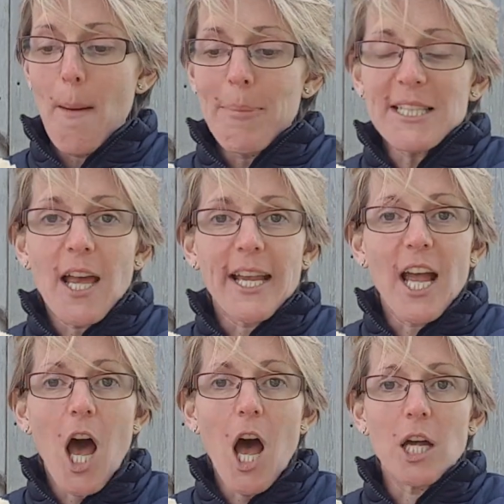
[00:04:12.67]
But I
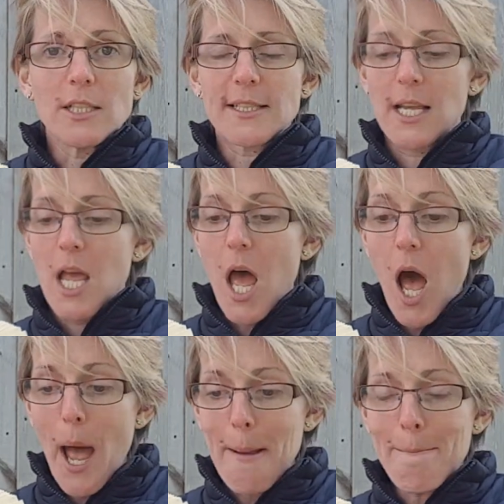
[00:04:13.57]
can't,
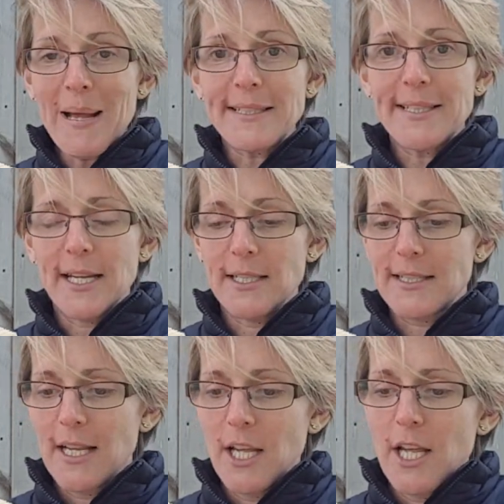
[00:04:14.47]
I
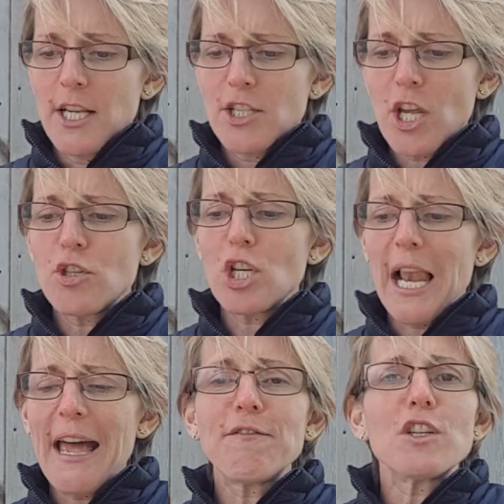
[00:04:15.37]
mustn't, so she'll
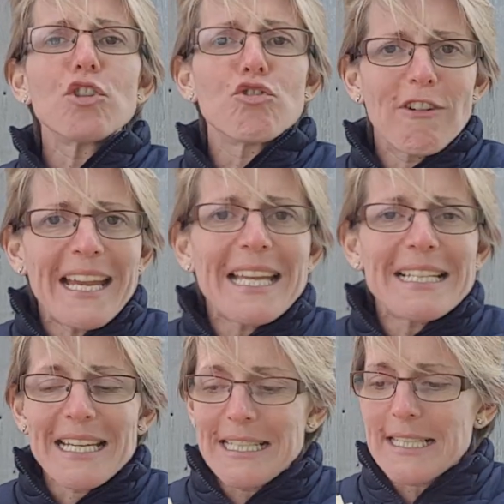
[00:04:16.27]
have to drink
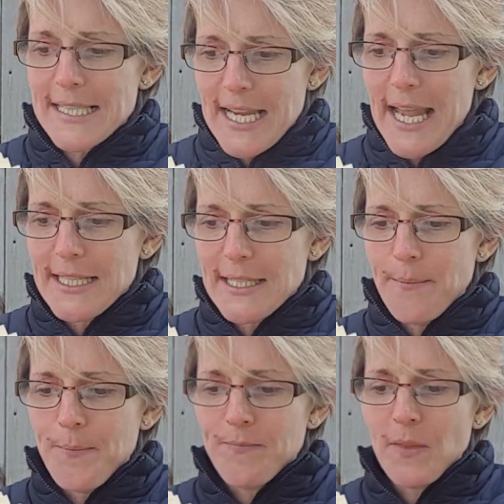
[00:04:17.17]
it instead."
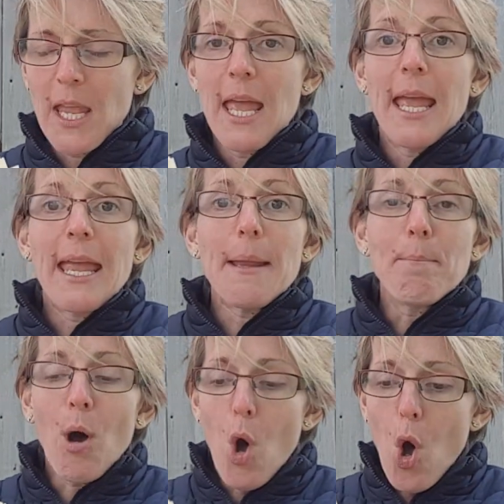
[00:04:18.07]
He
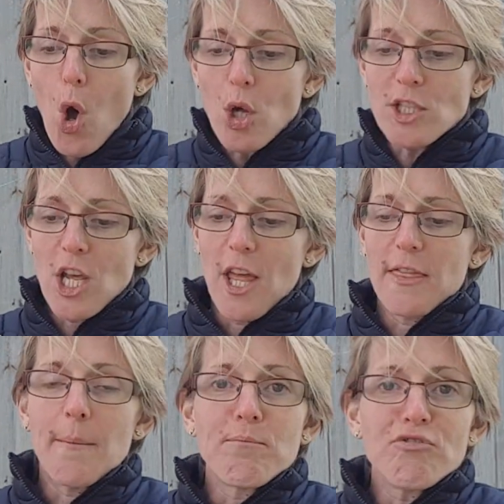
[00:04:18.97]
poured
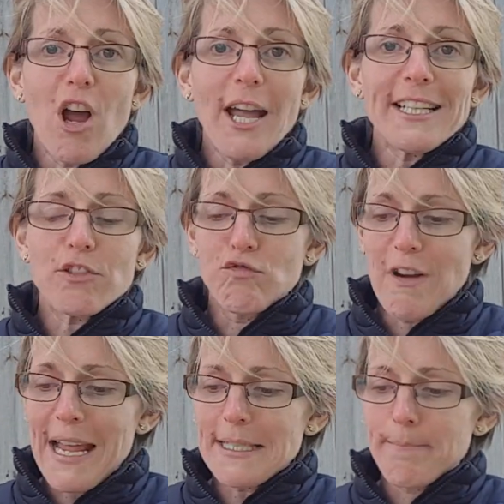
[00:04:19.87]
the bright
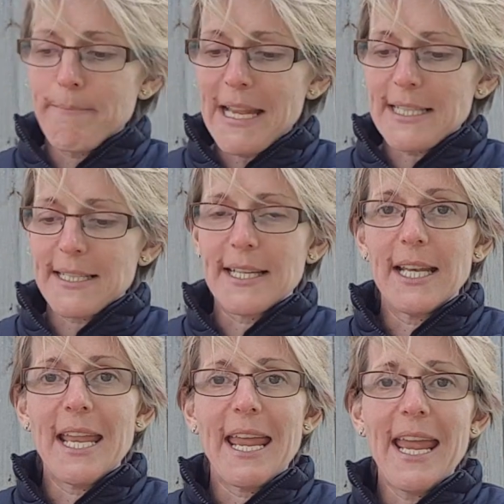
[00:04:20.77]
red
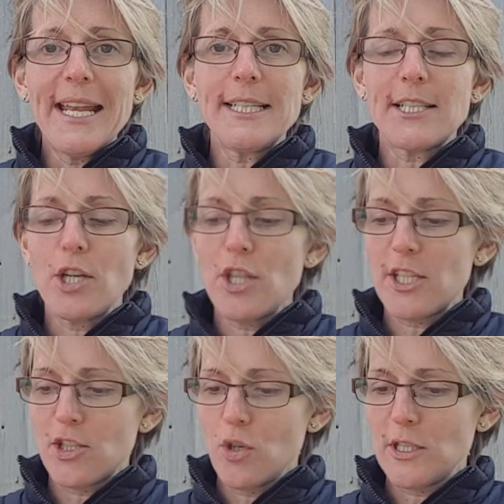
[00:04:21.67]
medicine into the
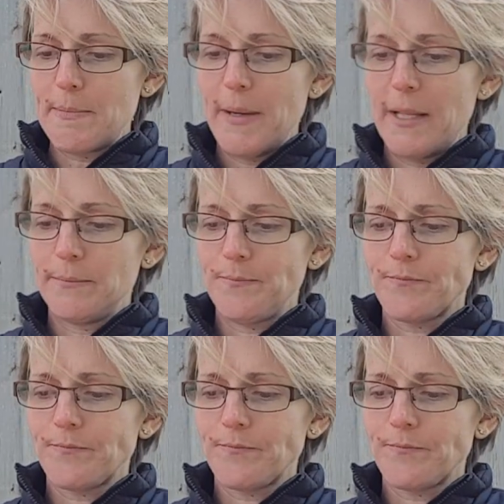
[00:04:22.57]
saucepan.